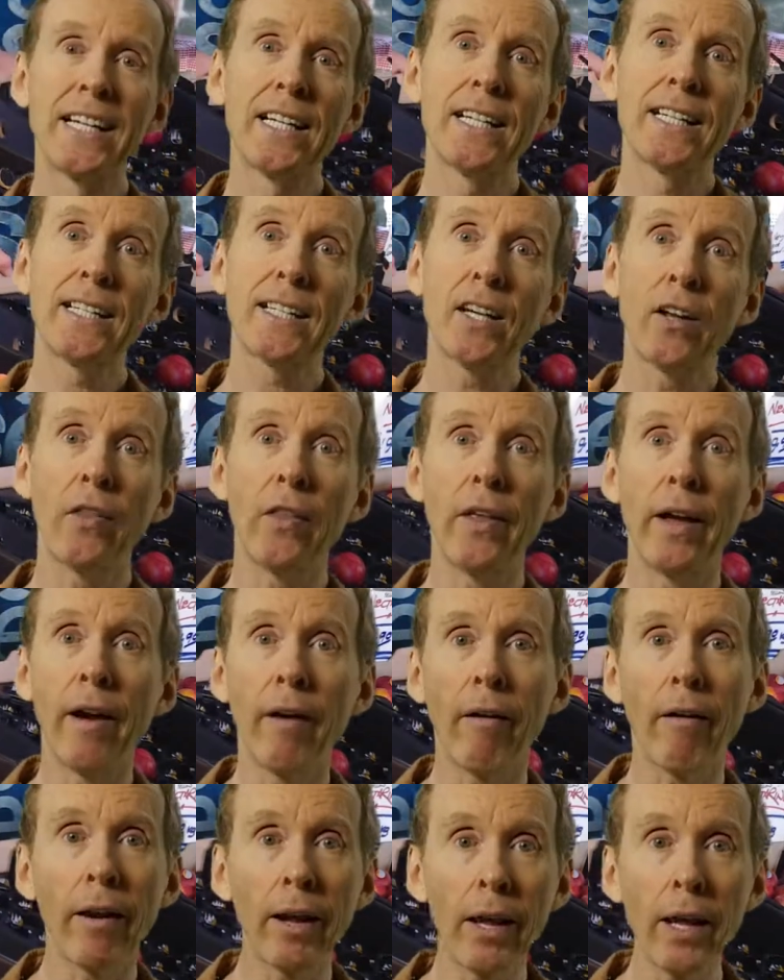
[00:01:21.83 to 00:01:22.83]
So
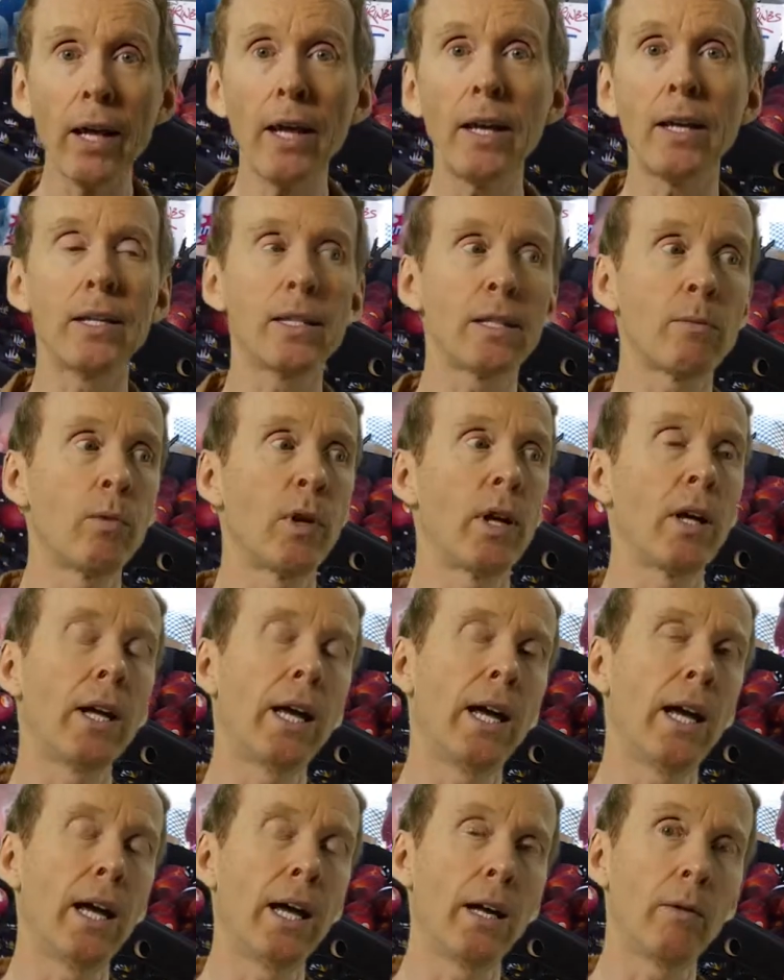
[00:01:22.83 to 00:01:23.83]
there it is. But yeah,
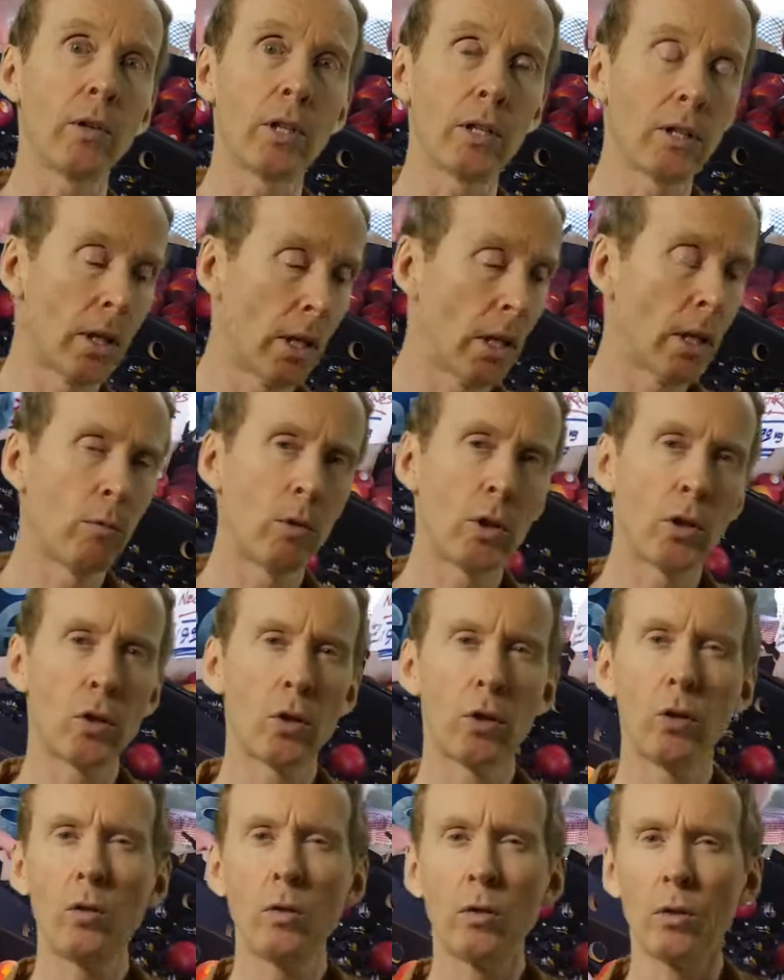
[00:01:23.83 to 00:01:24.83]
but
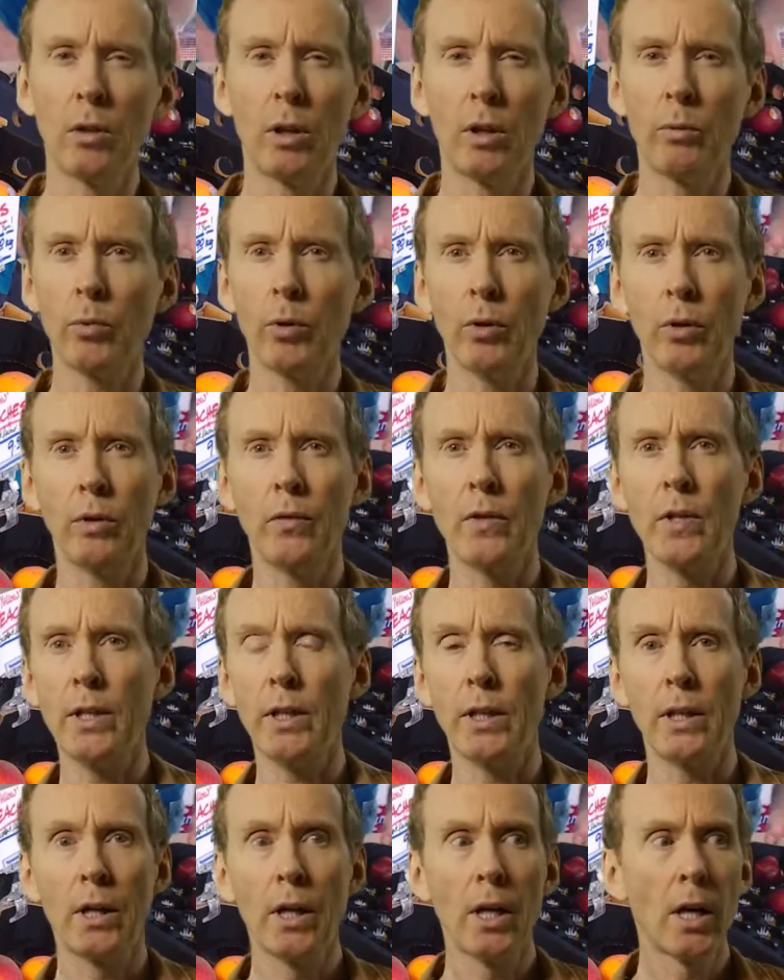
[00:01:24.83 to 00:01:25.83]
two's not proof, is it?